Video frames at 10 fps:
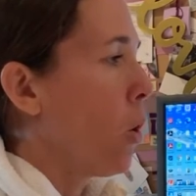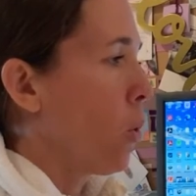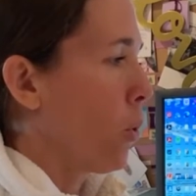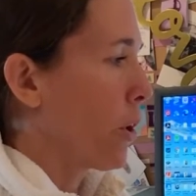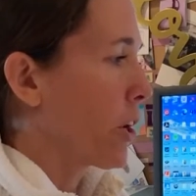
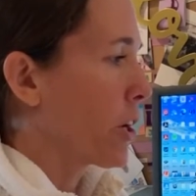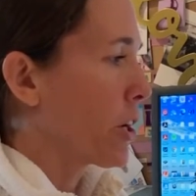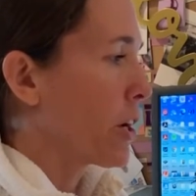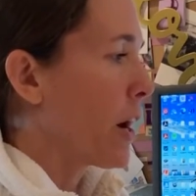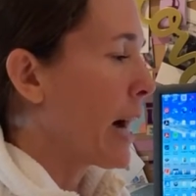
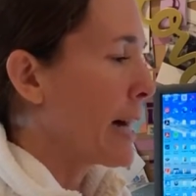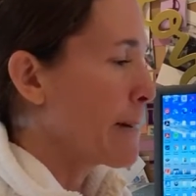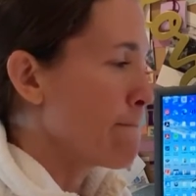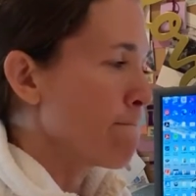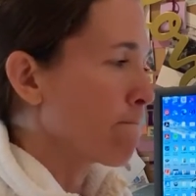or
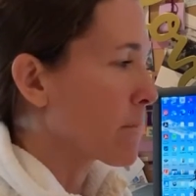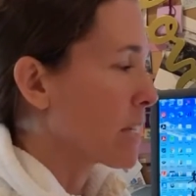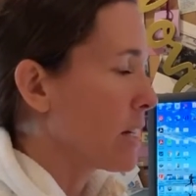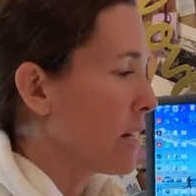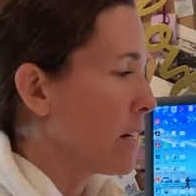an
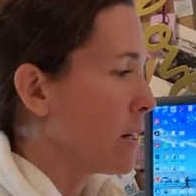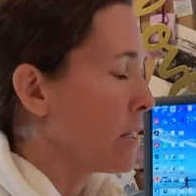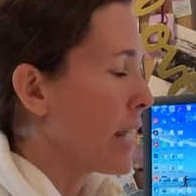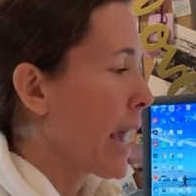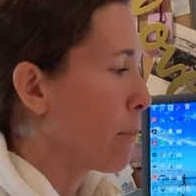
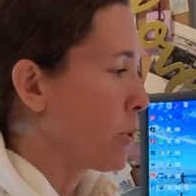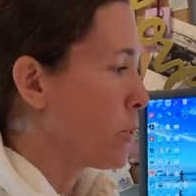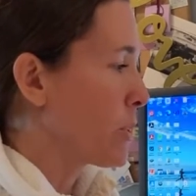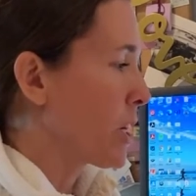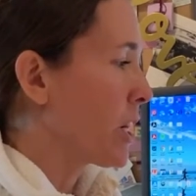Apple
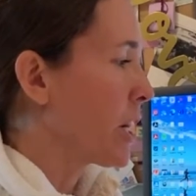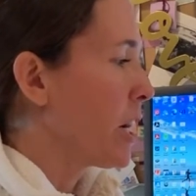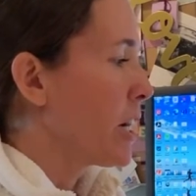user.